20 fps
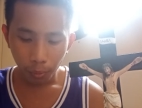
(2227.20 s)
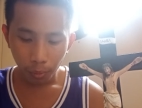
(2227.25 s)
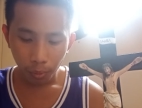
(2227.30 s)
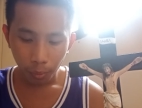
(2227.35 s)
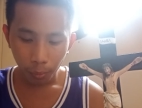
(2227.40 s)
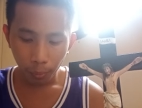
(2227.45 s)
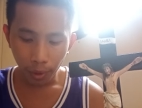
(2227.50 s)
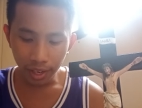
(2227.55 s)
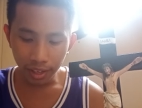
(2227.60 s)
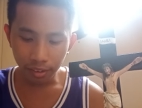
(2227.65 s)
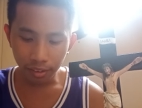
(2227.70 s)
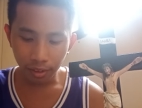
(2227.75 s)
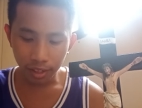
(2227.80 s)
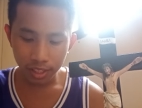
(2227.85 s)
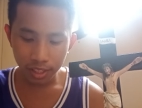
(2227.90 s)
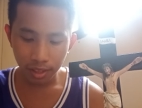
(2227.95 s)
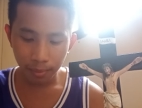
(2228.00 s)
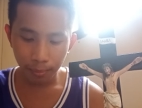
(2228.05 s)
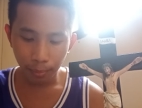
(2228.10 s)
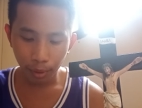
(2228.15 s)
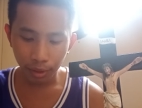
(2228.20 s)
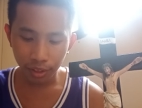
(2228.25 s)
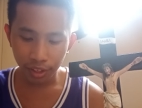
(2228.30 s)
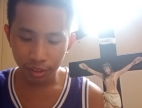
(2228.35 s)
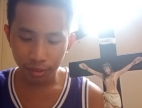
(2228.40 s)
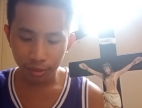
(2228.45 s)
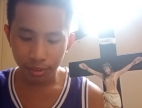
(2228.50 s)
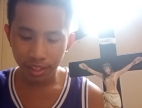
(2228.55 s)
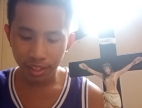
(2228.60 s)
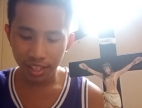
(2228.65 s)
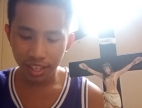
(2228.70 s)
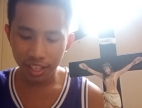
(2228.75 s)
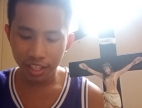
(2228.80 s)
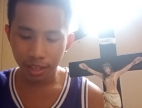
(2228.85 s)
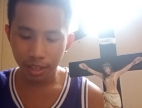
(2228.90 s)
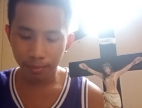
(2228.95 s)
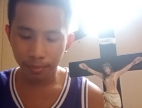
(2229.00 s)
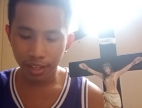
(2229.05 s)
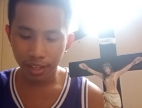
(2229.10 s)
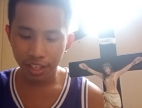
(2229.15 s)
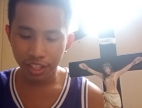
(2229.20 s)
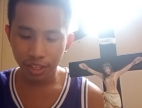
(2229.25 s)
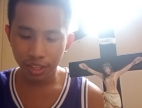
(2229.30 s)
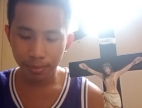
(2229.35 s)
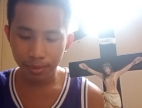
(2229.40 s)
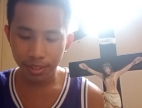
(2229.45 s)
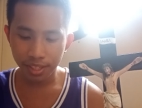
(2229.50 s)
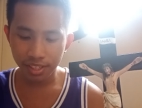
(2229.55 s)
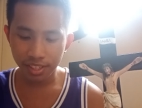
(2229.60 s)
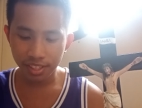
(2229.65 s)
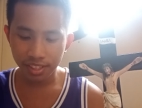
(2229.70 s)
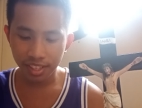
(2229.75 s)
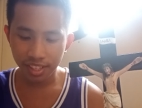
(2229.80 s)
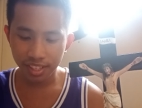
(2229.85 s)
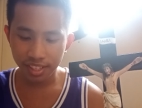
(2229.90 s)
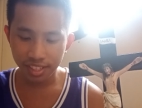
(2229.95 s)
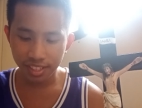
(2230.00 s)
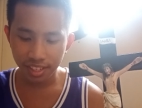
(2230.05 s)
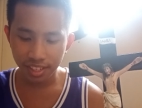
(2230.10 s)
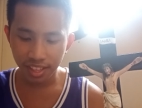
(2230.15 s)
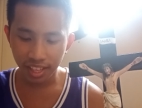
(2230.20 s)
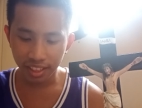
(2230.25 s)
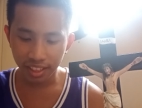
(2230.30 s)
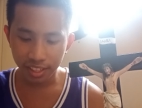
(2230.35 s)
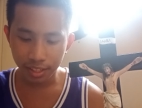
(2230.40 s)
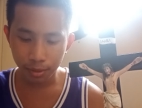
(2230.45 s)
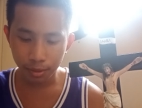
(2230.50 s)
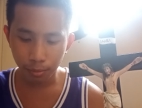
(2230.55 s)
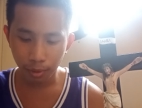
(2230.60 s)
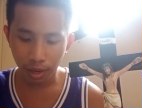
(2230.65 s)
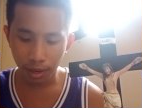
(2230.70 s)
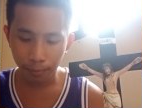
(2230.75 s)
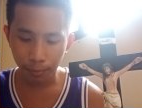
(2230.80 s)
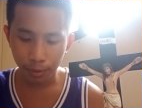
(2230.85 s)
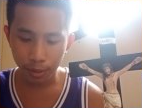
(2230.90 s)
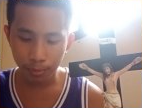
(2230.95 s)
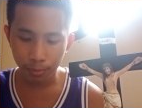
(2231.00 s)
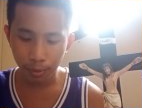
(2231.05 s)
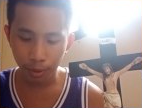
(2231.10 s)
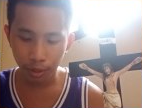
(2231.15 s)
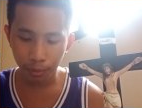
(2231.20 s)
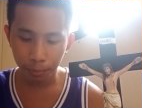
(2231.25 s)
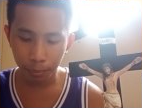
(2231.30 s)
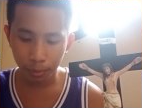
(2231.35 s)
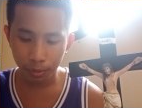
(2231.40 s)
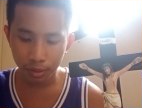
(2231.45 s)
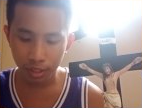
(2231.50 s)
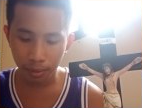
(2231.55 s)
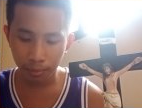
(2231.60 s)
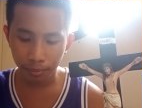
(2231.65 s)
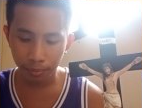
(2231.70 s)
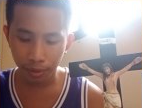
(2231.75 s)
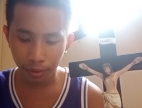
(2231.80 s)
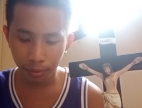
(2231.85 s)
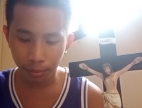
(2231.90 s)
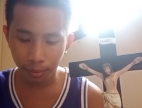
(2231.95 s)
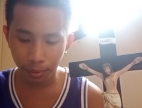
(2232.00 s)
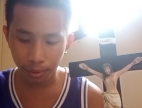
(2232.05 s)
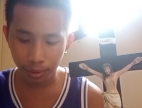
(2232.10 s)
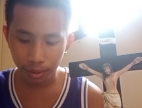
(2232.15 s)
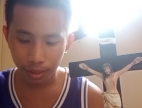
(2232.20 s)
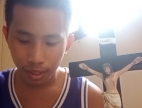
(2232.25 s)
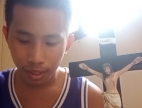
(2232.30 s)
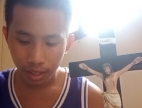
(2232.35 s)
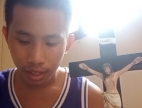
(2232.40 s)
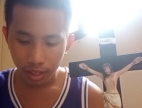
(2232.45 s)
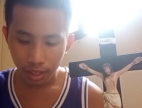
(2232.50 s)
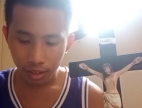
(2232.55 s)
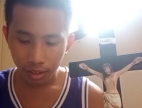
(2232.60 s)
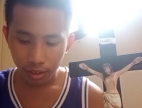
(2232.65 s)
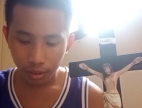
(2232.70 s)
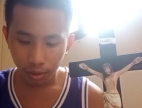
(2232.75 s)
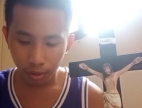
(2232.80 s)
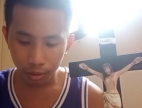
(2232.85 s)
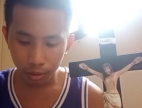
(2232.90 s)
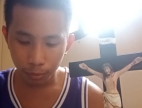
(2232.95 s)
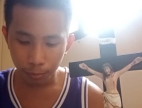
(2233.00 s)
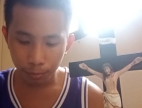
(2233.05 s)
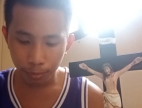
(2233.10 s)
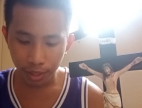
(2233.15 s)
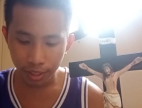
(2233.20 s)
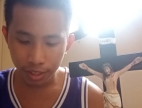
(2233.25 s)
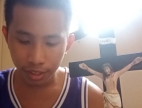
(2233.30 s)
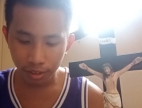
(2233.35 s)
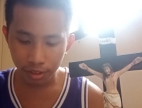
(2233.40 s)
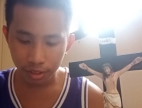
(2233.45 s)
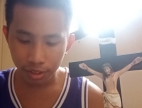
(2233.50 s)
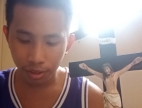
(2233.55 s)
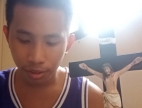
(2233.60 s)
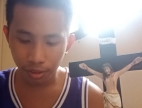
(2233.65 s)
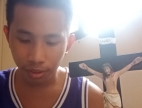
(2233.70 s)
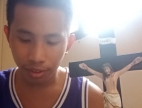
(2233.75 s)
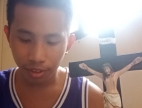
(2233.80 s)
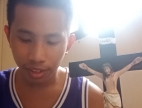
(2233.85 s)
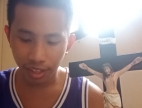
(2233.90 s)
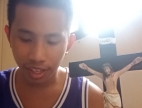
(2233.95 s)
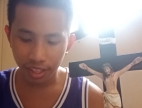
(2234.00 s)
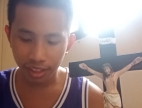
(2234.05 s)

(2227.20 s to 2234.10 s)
When he crossed the border into Egypt, the Egyptians did see that his wife was beautiful. Some of the court officials saw her